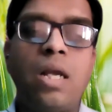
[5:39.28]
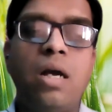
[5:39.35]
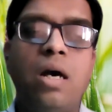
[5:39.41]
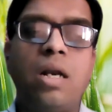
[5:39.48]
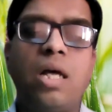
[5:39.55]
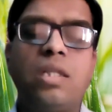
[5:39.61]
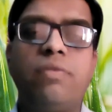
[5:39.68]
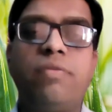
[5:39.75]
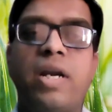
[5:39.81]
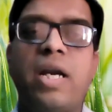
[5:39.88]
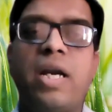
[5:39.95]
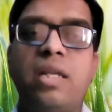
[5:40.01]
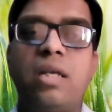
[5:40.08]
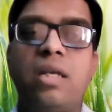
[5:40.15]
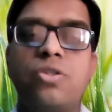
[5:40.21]
Another
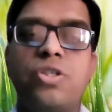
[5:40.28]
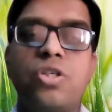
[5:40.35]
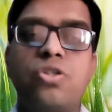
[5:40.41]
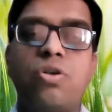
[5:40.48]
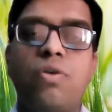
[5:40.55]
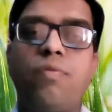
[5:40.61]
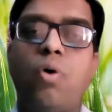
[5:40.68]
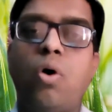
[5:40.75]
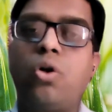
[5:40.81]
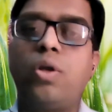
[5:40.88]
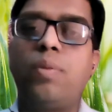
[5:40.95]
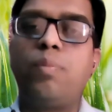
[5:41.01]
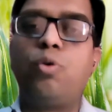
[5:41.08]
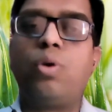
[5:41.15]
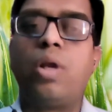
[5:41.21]
variety consists of
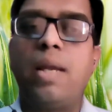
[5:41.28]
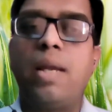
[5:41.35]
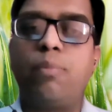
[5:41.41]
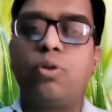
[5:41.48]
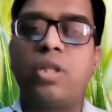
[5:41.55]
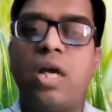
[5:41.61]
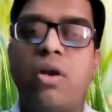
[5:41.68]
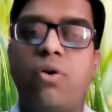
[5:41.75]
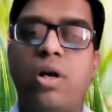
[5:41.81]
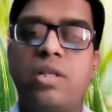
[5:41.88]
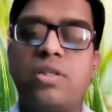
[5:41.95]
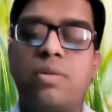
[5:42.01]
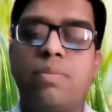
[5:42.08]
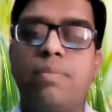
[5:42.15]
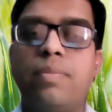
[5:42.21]
autoimmune
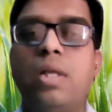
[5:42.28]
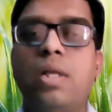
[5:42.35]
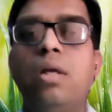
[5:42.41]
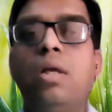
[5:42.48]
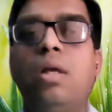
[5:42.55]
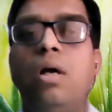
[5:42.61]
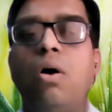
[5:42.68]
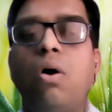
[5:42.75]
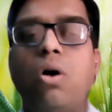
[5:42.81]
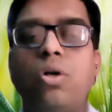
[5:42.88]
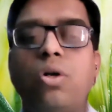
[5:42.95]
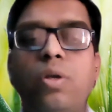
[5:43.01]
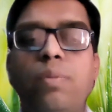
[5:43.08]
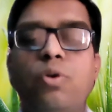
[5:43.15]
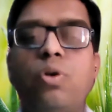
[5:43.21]
hypothyroidism.
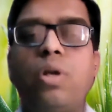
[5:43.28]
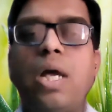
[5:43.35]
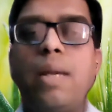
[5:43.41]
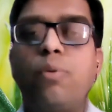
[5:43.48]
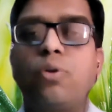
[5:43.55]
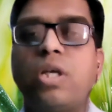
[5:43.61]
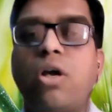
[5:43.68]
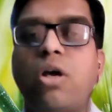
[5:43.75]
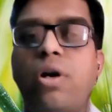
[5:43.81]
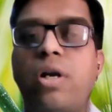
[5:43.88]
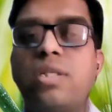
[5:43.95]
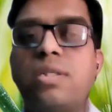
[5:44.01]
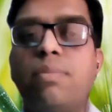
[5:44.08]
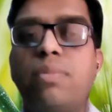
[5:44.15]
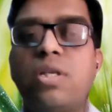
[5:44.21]
Autoimmune
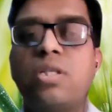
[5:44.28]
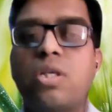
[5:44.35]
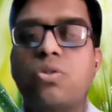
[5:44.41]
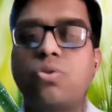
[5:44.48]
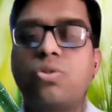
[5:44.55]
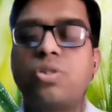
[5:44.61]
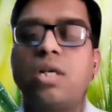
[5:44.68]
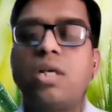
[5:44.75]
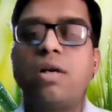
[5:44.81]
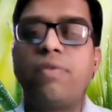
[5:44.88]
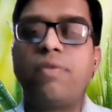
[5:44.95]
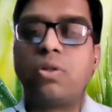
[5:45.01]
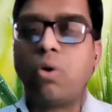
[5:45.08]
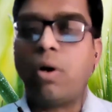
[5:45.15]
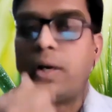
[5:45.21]
hypothyroidism is associated
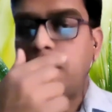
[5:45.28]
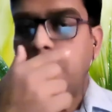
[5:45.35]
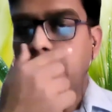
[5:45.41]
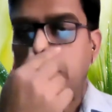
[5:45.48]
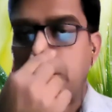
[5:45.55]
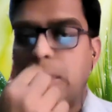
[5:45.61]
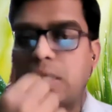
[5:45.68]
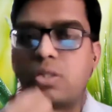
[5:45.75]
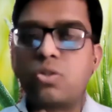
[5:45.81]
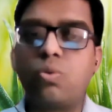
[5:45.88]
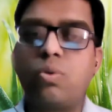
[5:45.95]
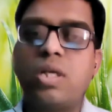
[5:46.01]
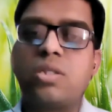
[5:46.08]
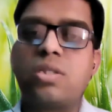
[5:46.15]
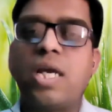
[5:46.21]
with goiter, that is
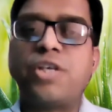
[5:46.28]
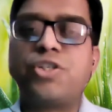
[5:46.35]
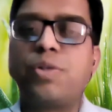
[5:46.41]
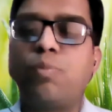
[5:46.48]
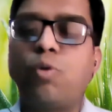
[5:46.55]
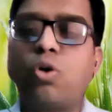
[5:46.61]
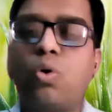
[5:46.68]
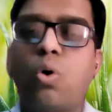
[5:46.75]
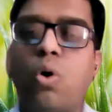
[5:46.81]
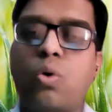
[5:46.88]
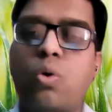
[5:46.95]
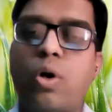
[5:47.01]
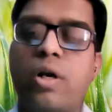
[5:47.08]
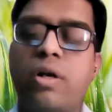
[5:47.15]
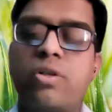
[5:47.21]
known as Hashimoto or
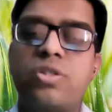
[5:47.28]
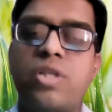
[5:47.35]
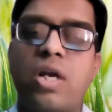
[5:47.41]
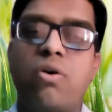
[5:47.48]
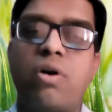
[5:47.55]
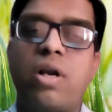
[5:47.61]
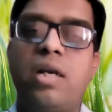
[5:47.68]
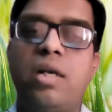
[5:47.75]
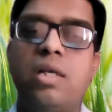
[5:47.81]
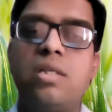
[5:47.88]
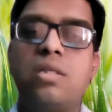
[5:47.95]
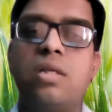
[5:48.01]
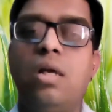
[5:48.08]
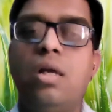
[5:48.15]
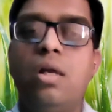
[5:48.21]
Goiter's
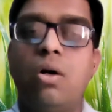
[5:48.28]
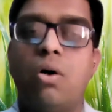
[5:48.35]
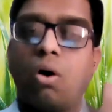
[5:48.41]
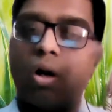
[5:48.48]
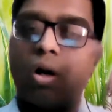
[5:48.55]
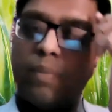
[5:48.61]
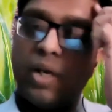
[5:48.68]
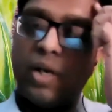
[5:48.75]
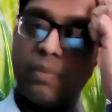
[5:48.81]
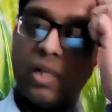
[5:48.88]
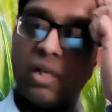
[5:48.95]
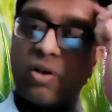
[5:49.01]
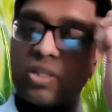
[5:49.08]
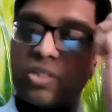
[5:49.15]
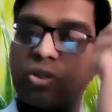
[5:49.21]
thyroiditis, or a
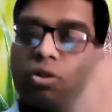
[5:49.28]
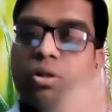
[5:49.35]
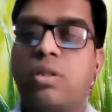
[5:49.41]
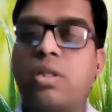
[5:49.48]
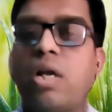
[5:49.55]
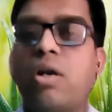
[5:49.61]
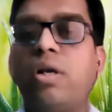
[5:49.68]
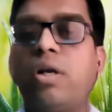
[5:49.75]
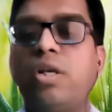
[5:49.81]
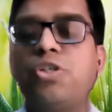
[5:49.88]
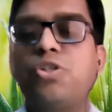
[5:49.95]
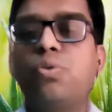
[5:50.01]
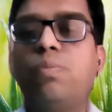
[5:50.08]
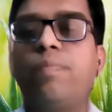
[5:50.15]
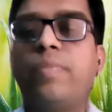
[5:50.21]
minimal residual thyroid
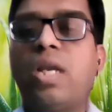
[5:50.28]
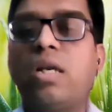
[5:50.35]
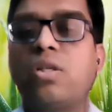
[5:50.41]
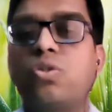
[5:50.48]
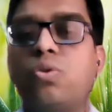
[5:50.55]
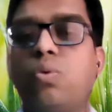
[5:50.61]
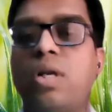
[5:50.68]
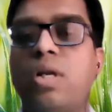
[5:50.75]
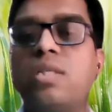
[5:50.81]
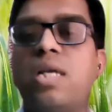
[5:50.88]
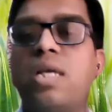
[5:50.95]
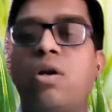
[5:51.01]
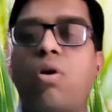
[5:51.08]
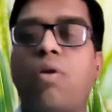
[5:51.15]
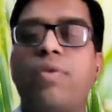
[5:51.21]
tissue, that is known as
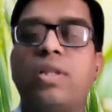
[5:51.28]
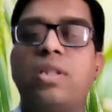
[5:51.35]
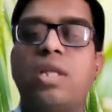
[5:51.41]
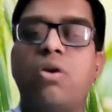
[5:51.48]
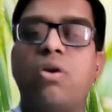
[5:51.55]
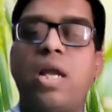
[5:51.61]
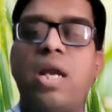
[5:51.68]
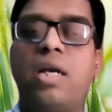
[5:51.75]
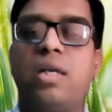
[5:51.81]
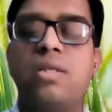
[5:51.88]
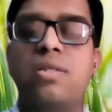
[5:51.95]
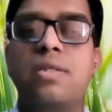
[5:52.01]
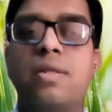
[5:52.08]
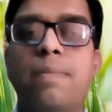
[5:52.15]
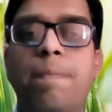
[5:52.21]
atrophic
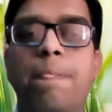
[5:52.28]
thyroiditis.